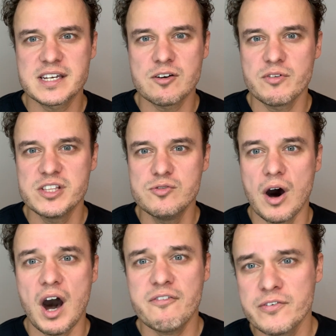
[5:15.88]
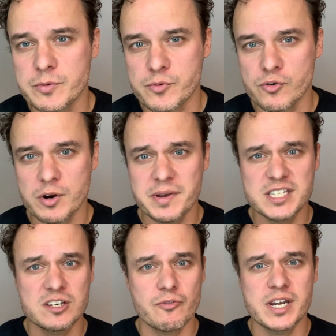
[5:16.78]
can only do half of the program,
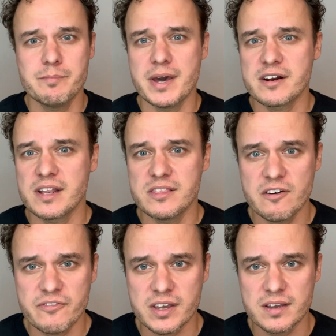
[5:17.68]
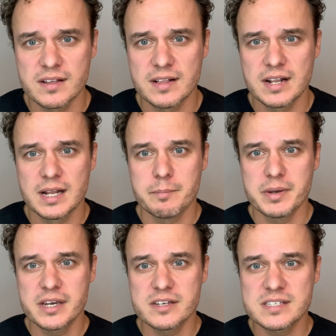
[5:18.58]
it's already better than nothing.
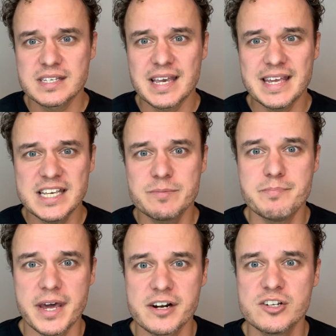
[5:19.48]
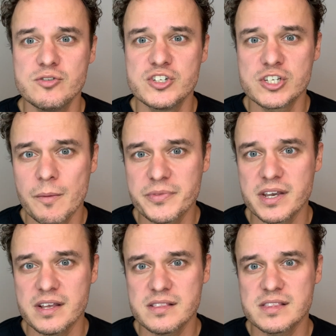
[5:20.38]
Because it is better to do
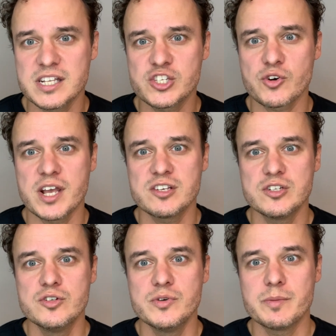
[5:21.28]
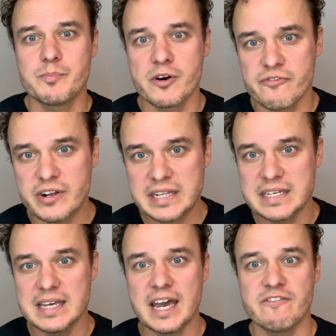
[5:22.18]
something than trying to do it
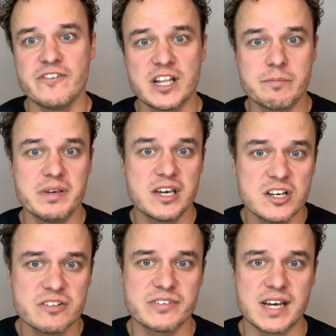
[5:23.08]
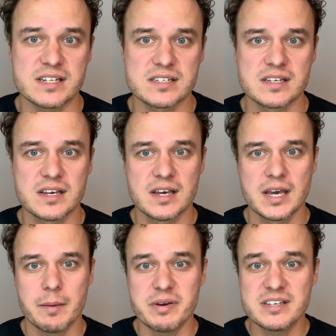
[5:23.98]
perfectly and failing because of that.
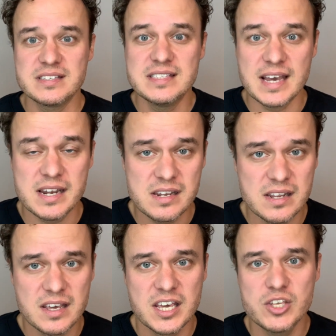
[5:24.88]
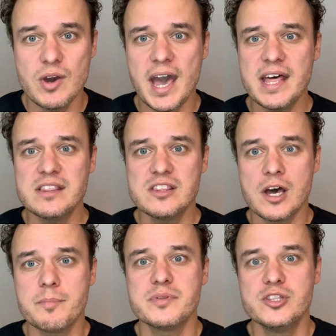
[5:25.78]
Because then you end
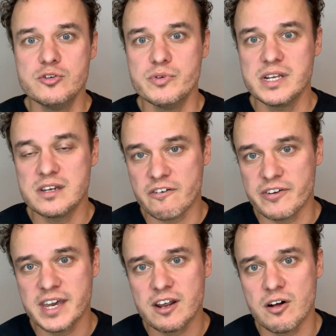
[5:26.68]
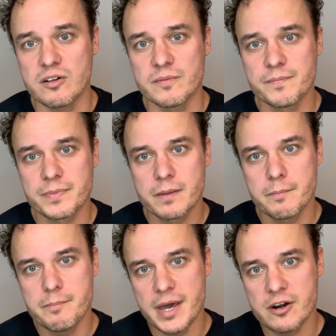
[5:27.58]
up doing nothing at all.
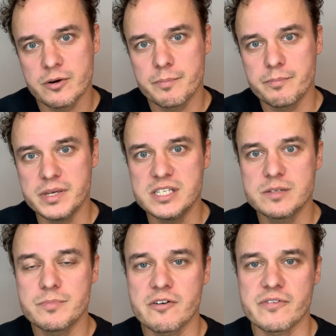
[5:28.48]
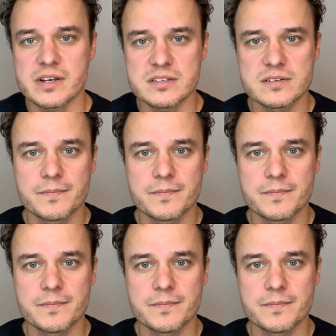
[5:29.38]
Better beats perfect.